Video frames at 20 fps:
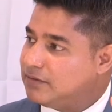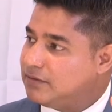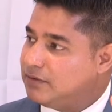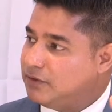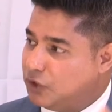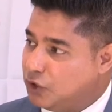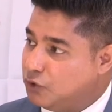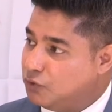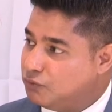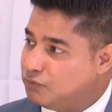
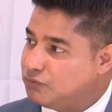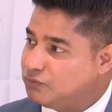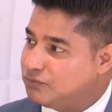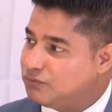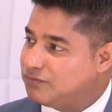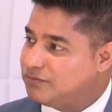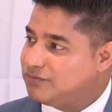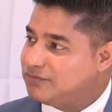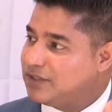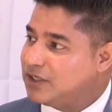new.
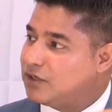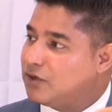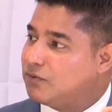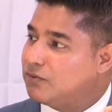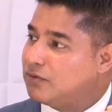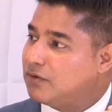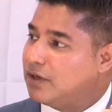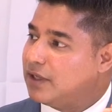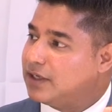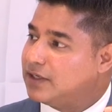They
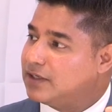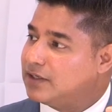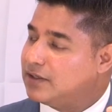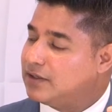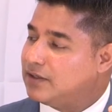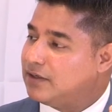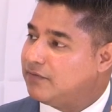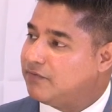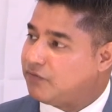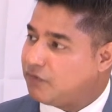don't like
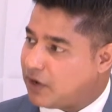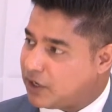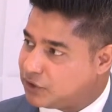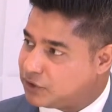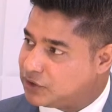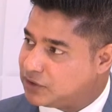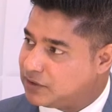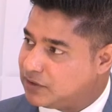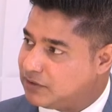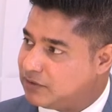
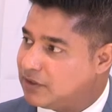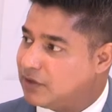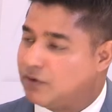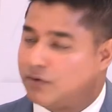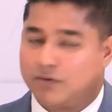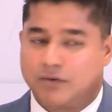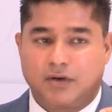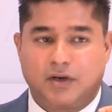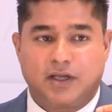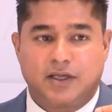fresh. They
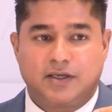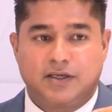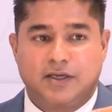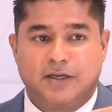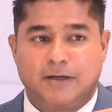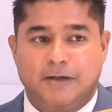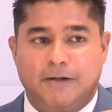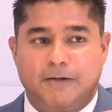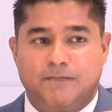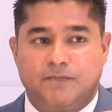don't like
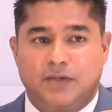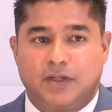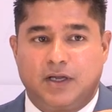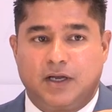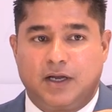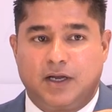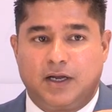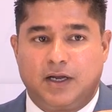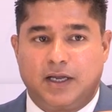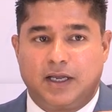
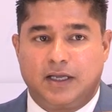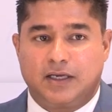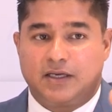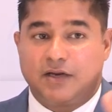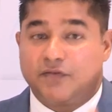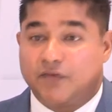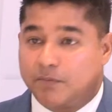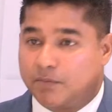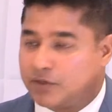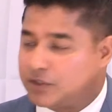a
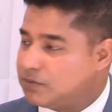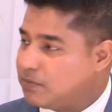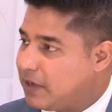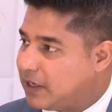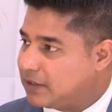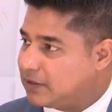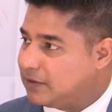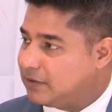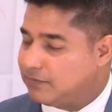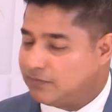different
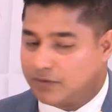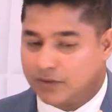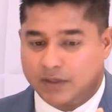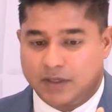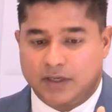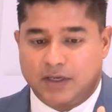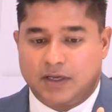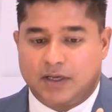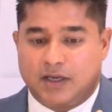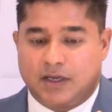perspective.
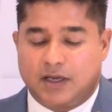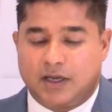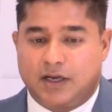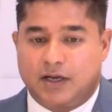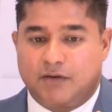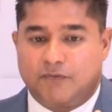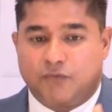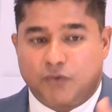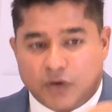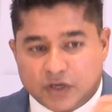
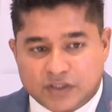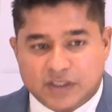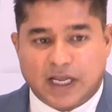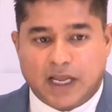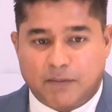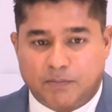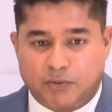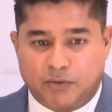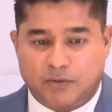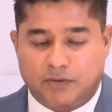For
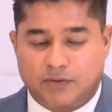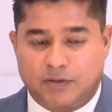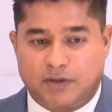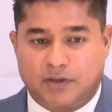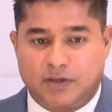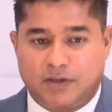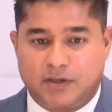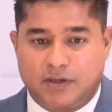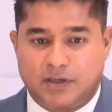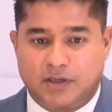example,
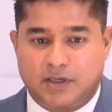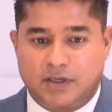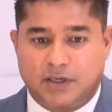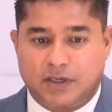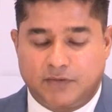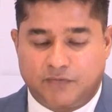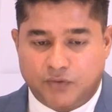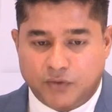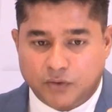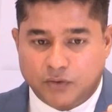
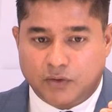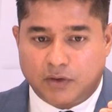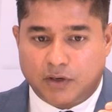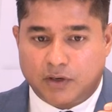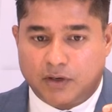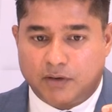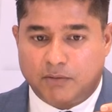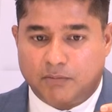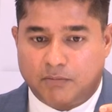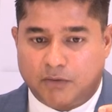if you
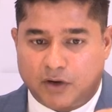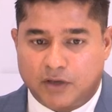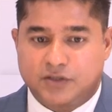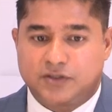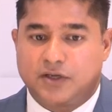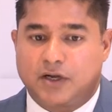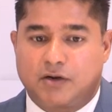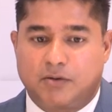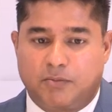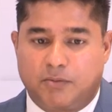are Mark
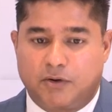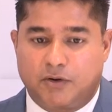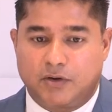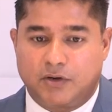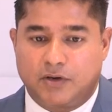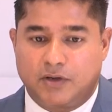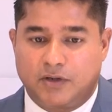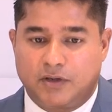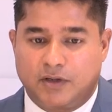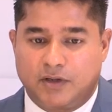
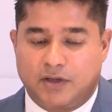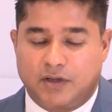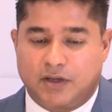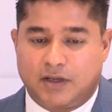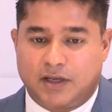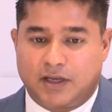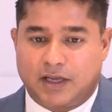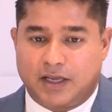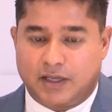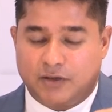Zuckerberg
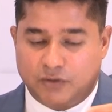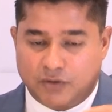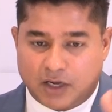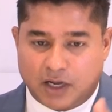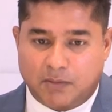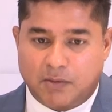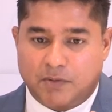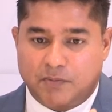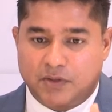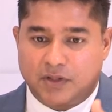and you
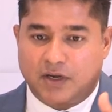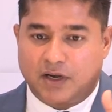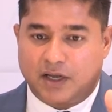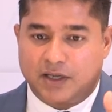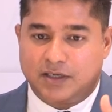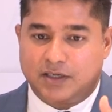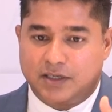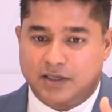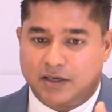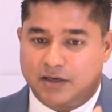come up with an
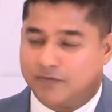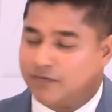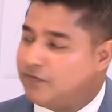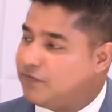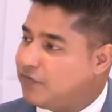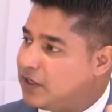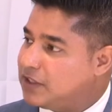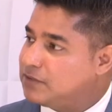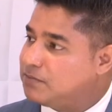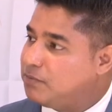idea of
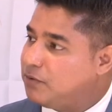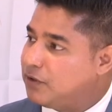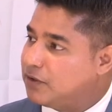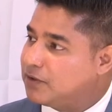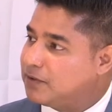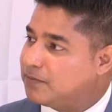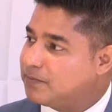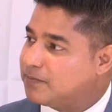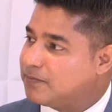Facebook,